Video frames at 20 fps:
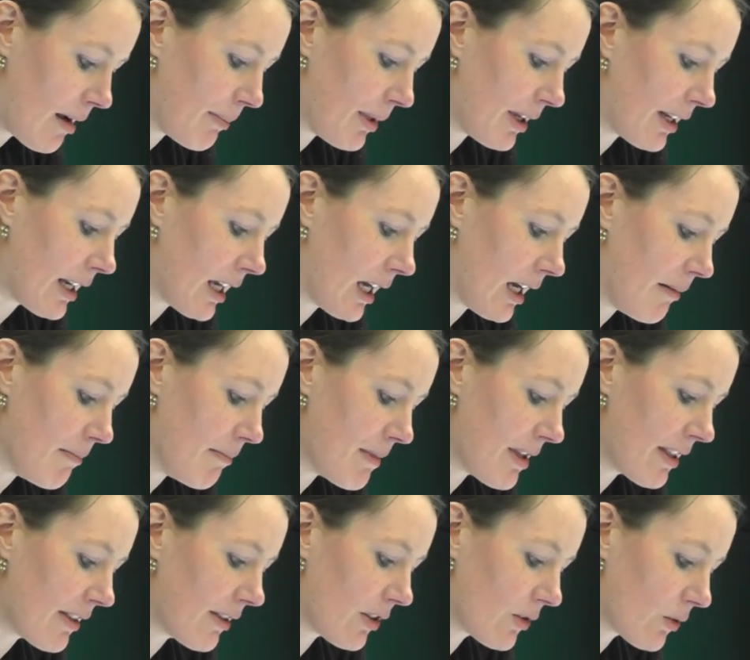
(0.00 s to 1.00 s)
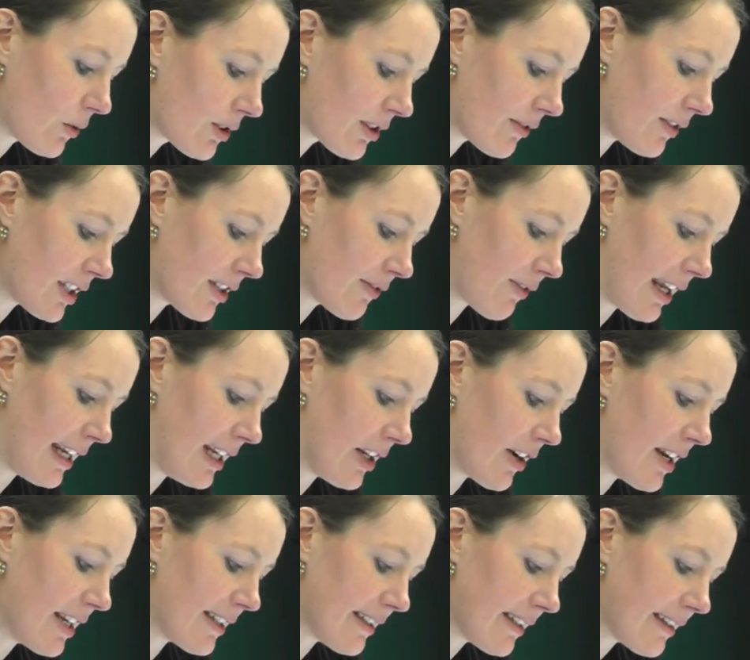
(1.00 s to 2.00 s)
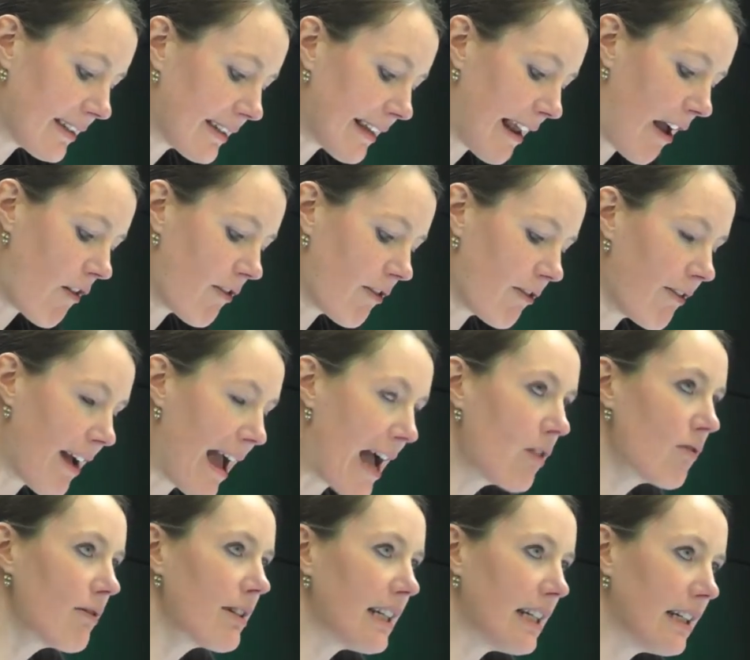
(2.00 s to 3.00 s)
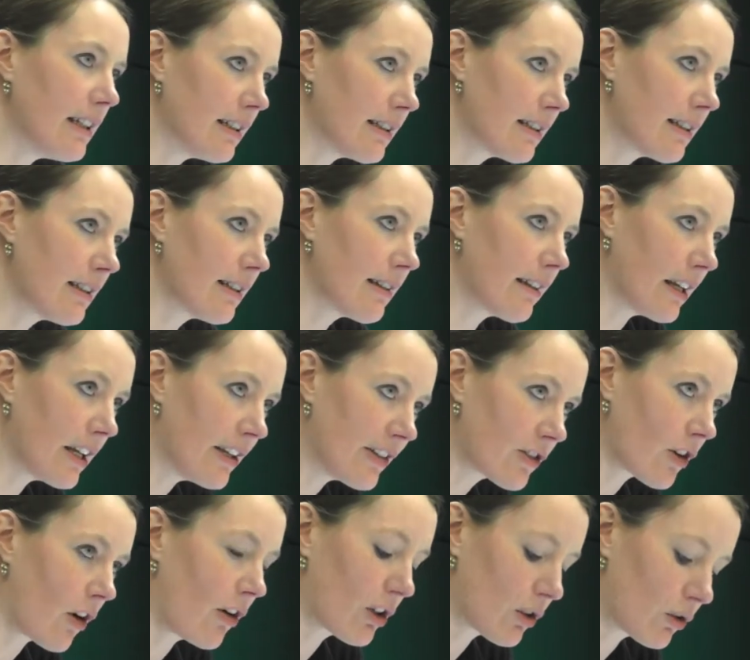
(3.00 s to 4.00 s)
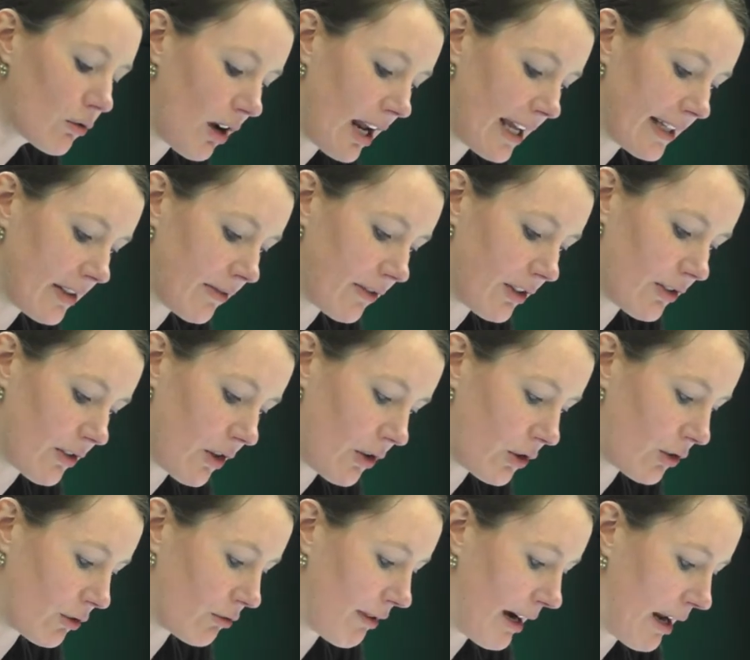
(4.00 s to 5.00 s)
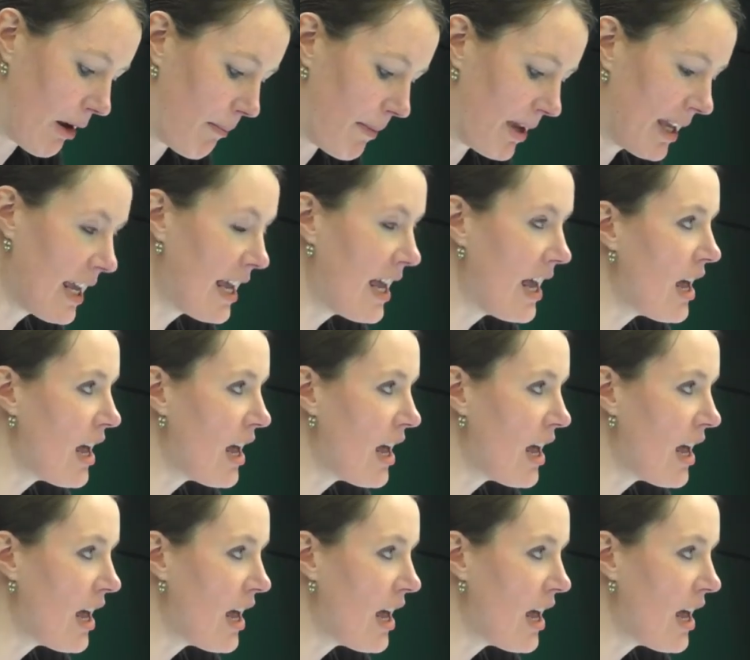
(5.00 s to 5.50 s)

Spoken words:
but the source of this failure is itself found in the historical rise of the social realm,